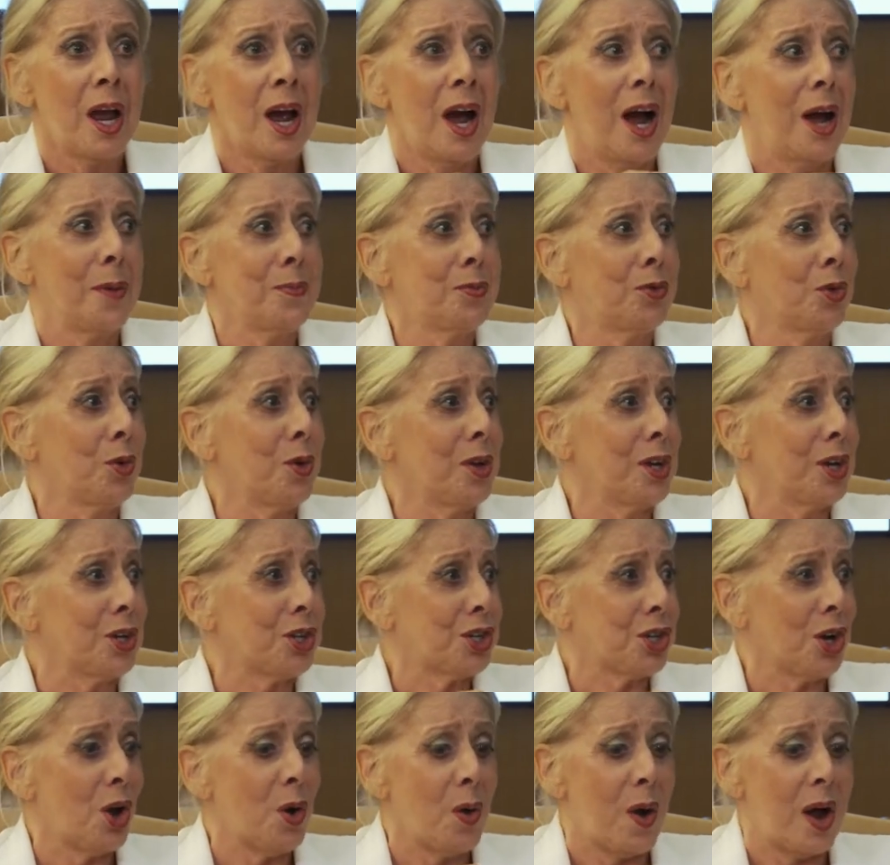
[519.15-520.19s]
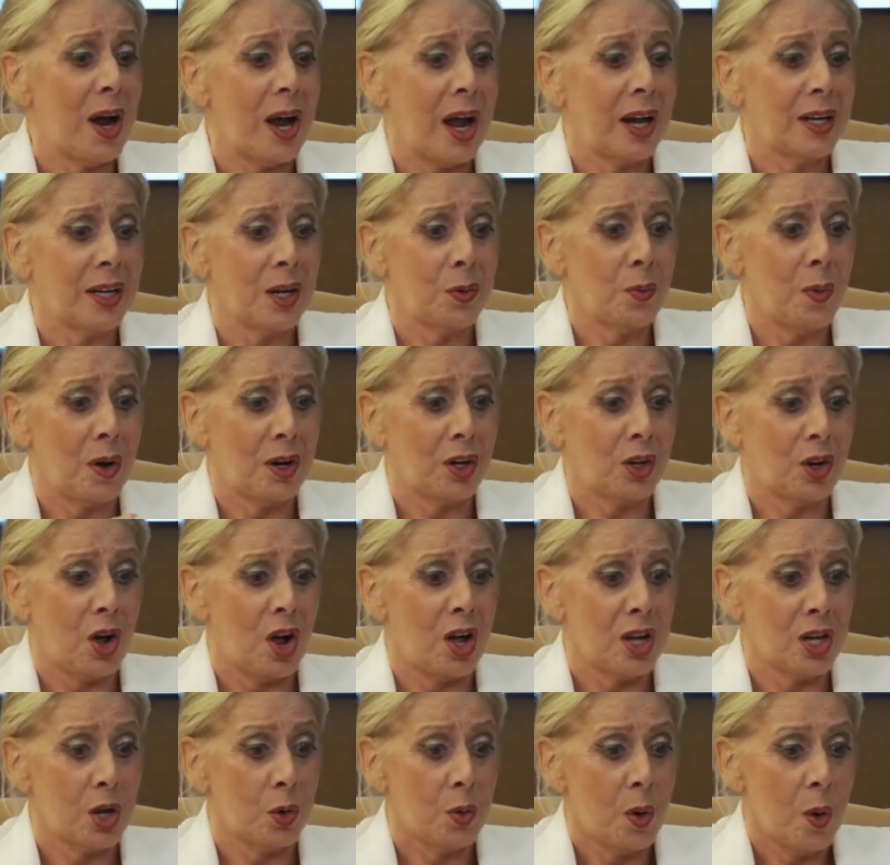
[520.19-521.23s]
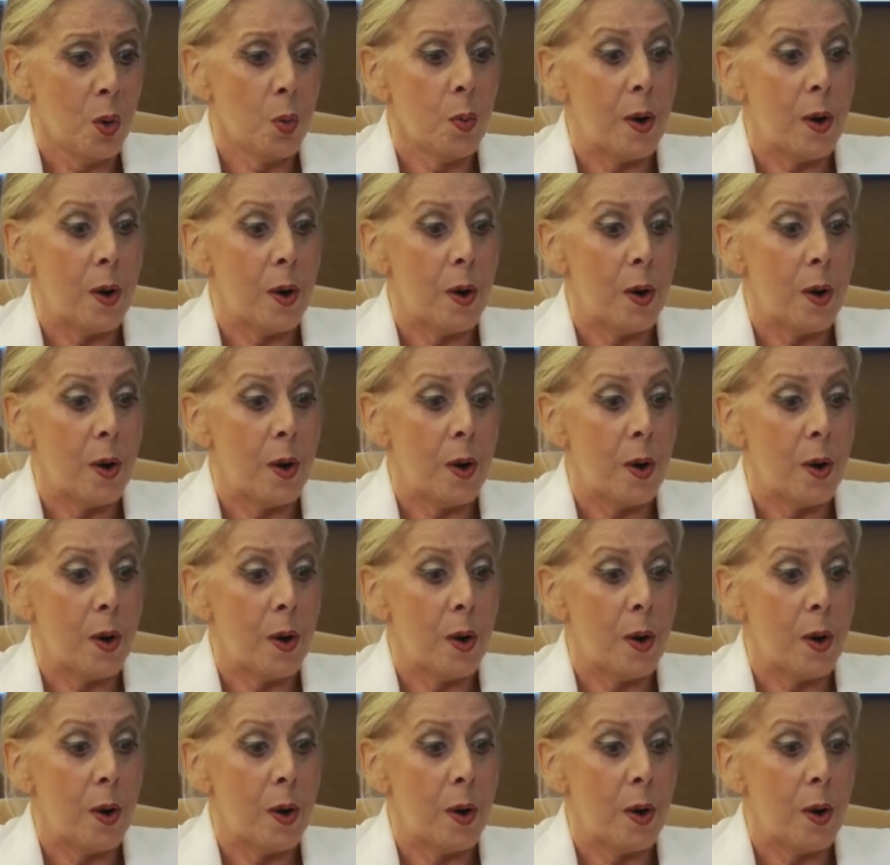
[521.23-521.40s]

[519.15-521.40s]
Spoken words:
I'm doing a show. I didn't want to call you.